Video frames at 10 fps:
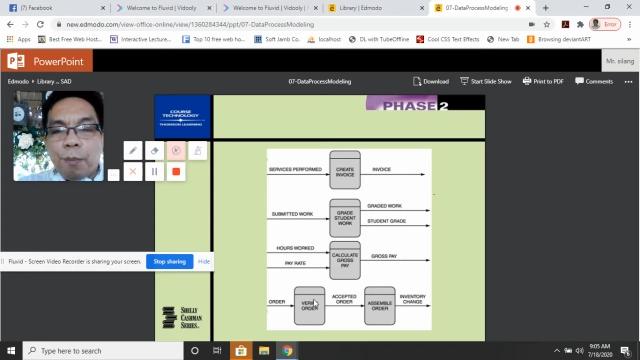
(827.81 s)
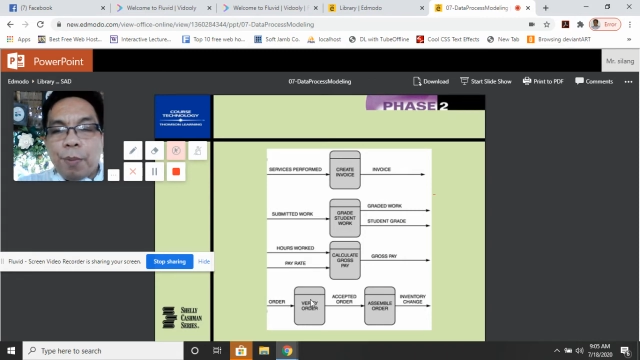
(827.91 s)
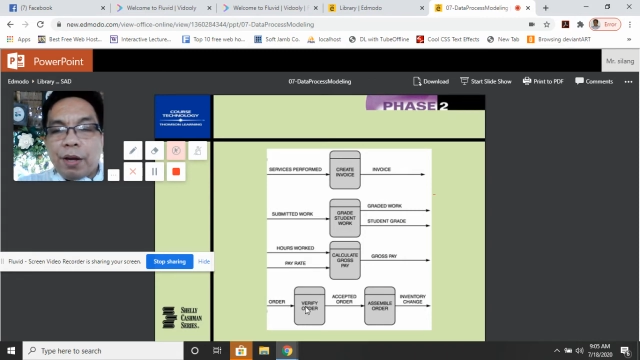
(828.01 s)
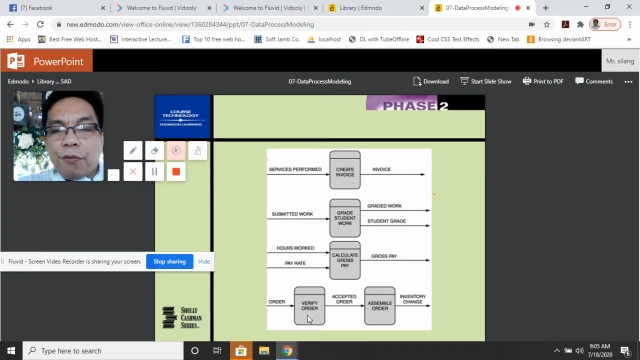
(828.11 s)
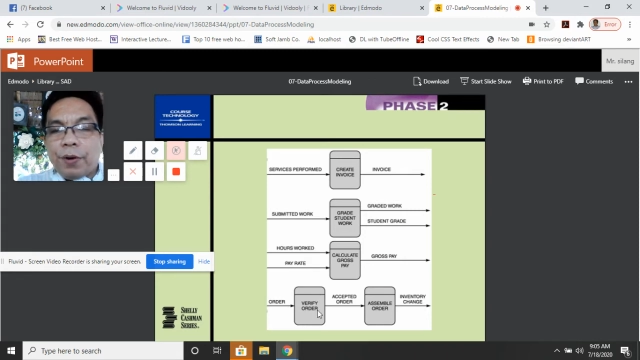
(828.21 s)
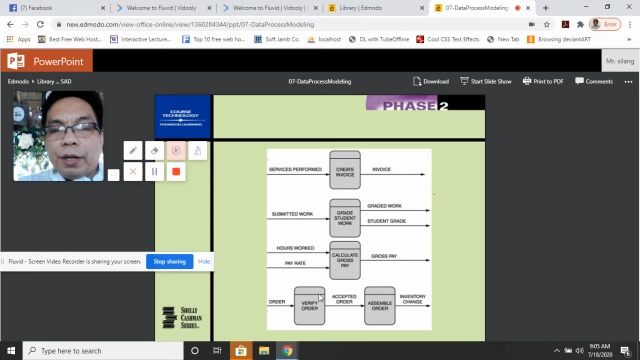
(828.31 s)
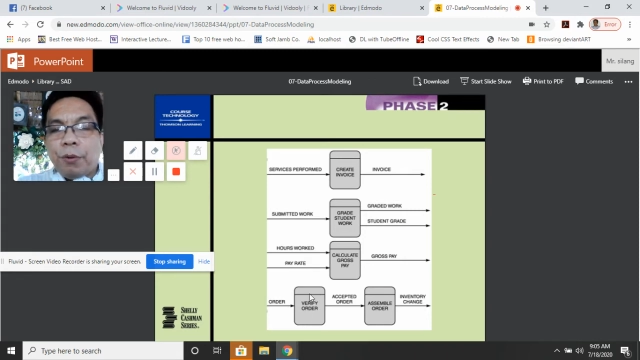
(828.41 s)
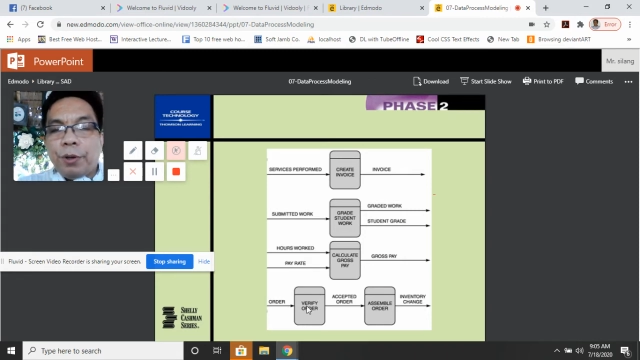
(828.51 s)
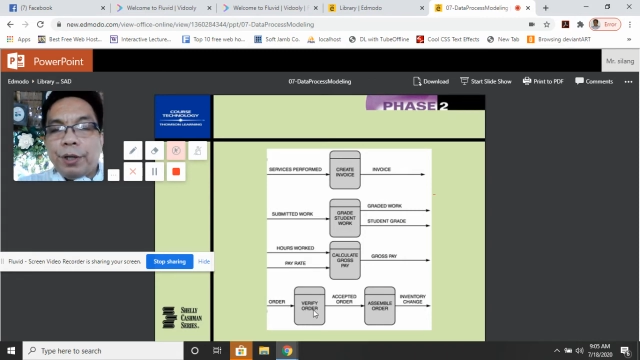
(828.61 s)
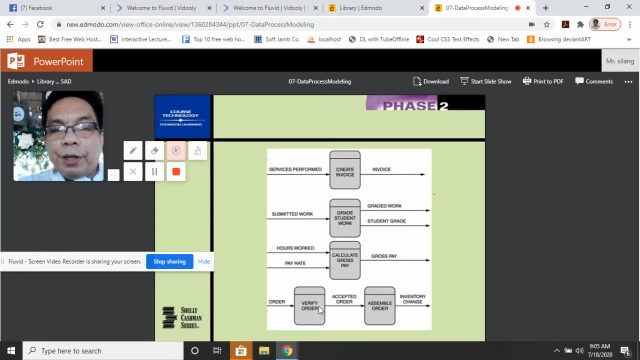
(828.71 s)
verify the
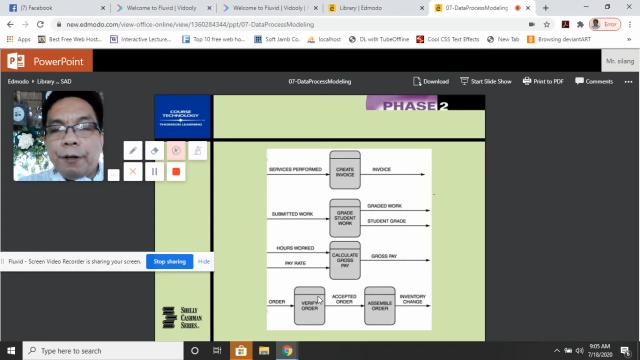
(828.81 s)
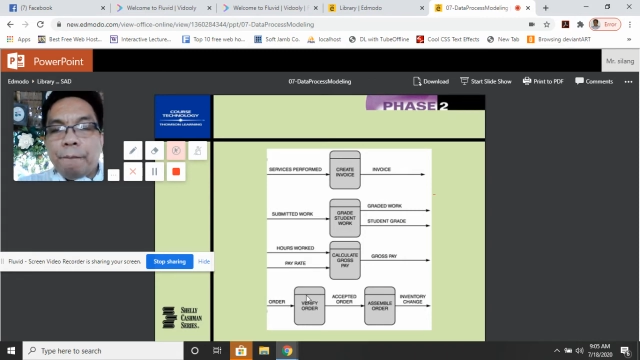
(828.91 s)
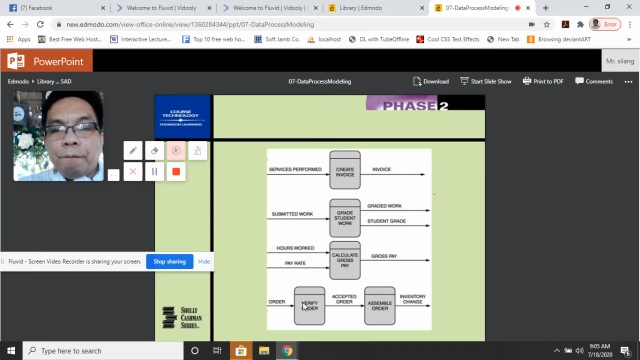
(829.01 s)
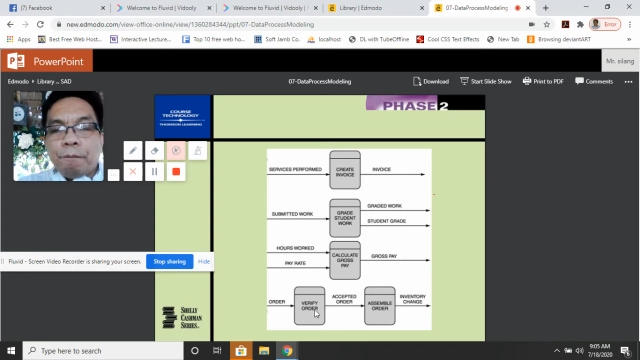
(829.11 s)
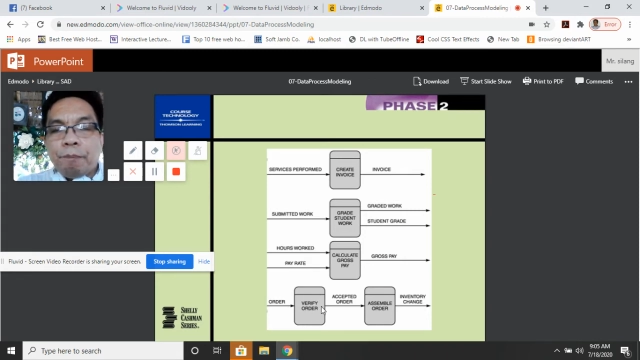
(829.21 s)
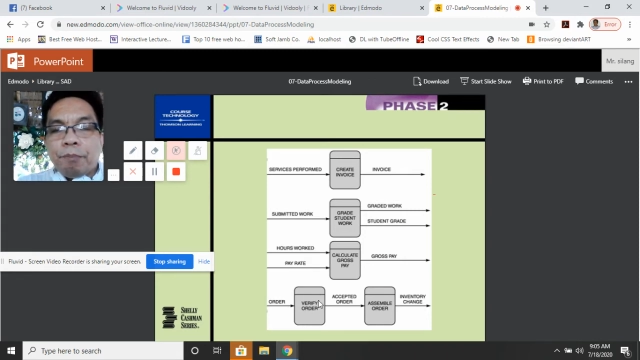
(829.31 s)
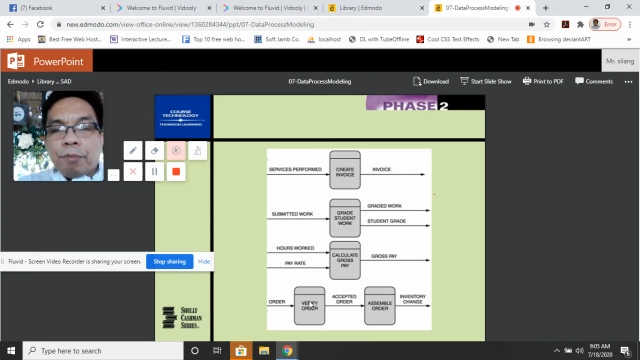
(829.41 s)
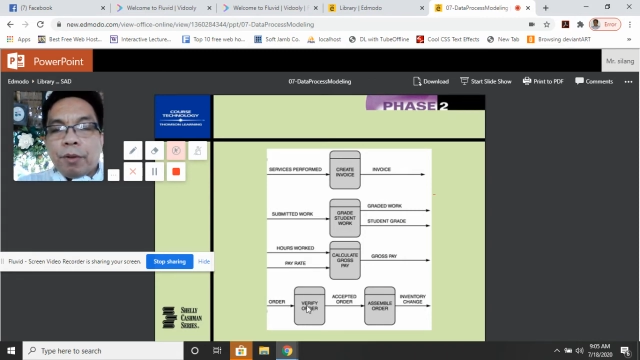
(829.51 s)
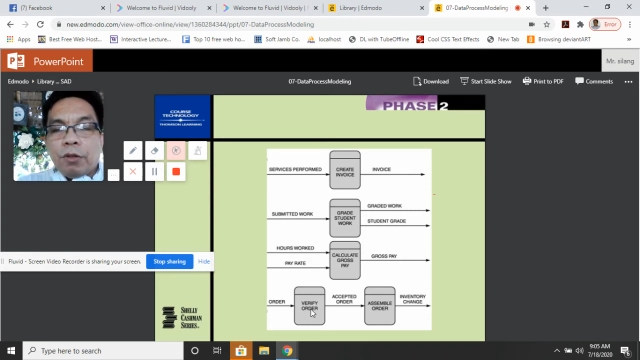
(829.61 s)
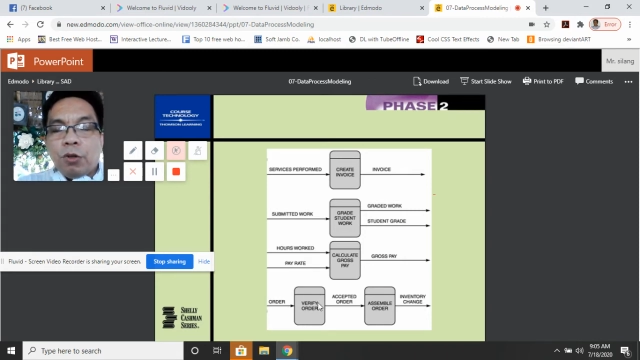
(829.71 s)
order.
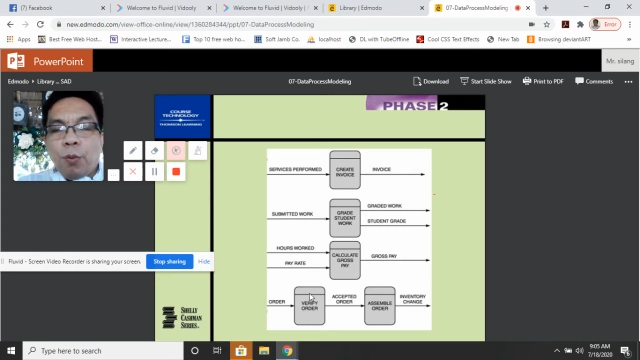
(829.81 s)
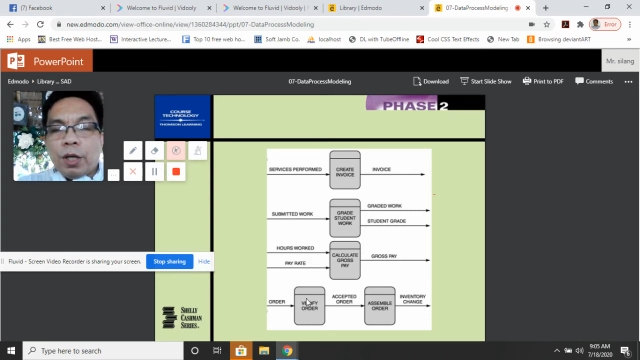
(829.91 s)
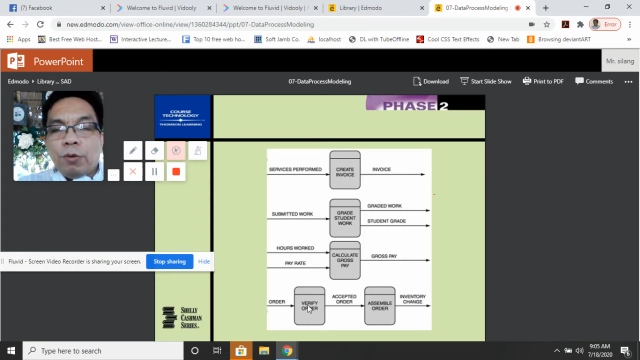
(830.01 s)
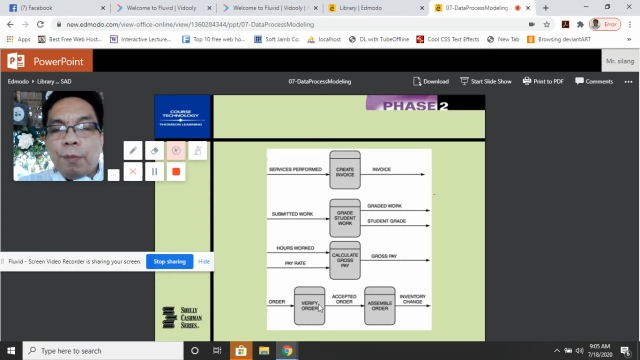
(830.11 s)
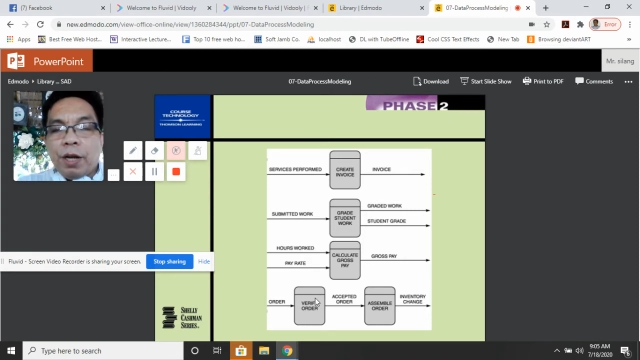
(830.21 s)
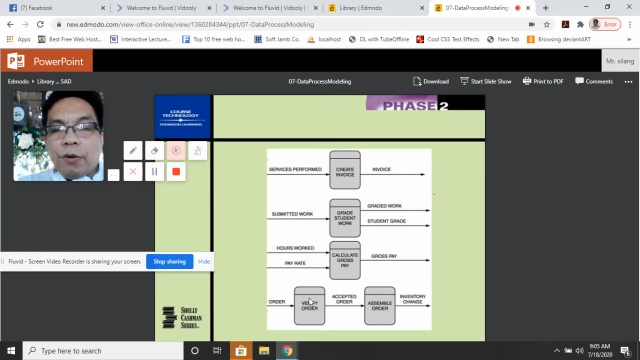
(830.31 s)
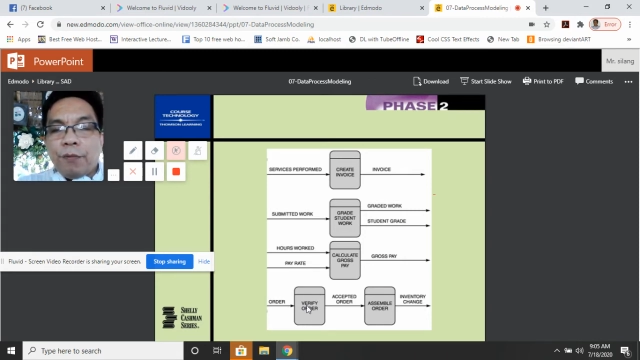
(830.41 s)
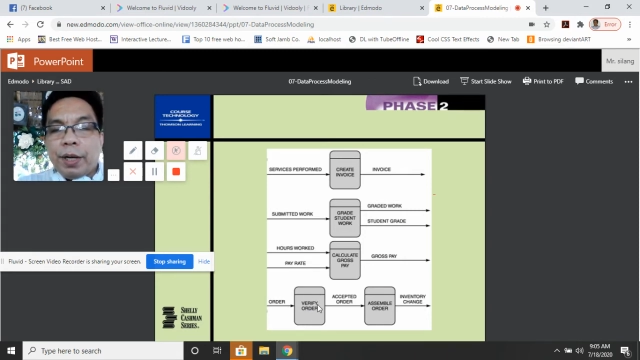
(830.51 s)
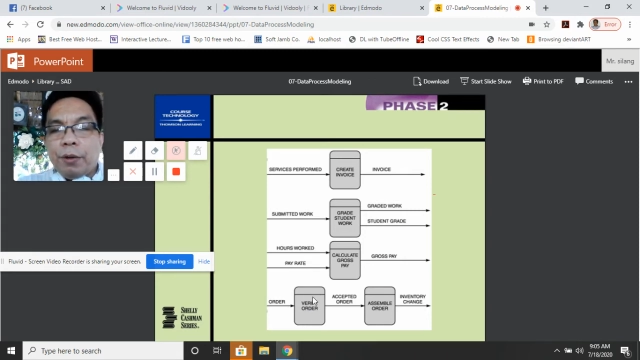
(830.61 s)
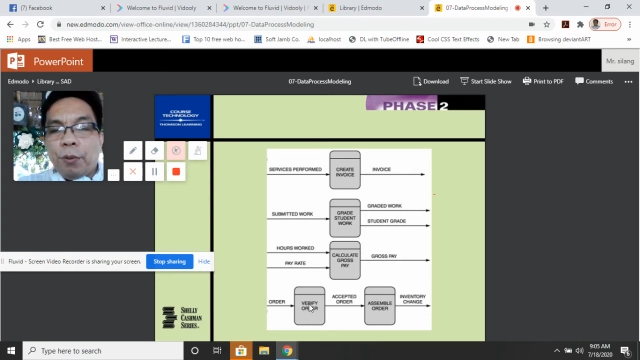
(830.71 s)
So once we
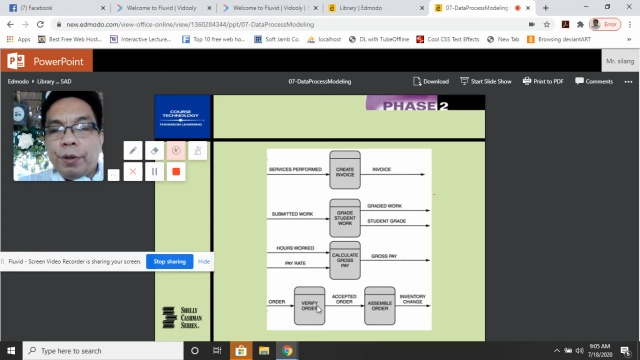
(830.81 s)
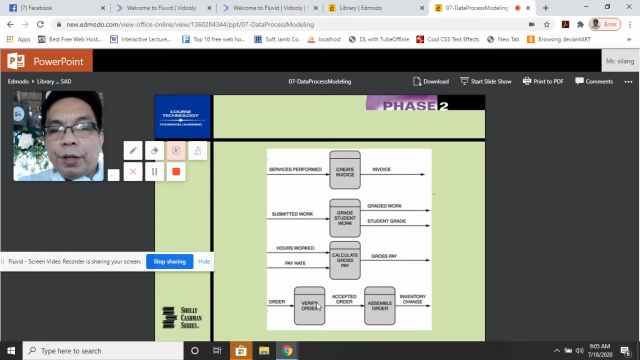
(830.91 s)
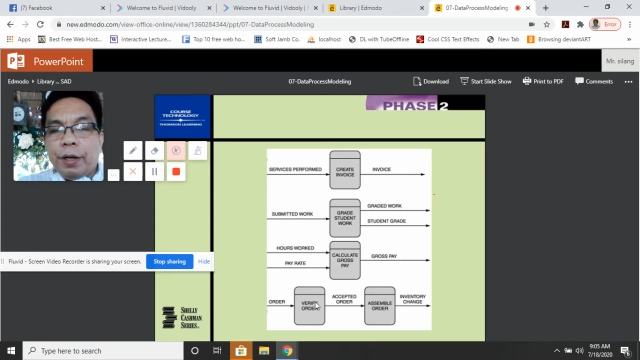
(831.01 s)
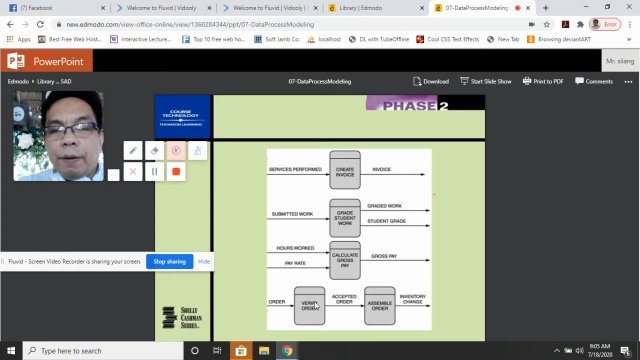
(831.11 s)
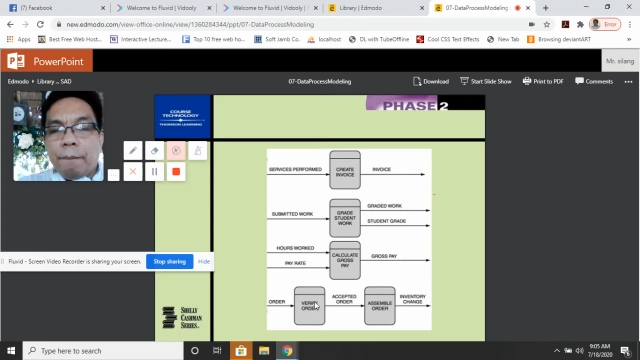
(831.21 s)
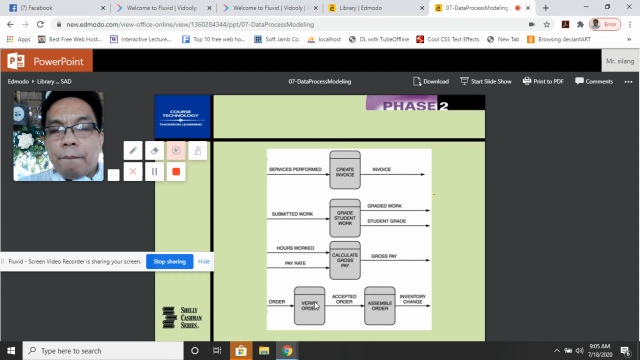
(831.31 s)
verify the order,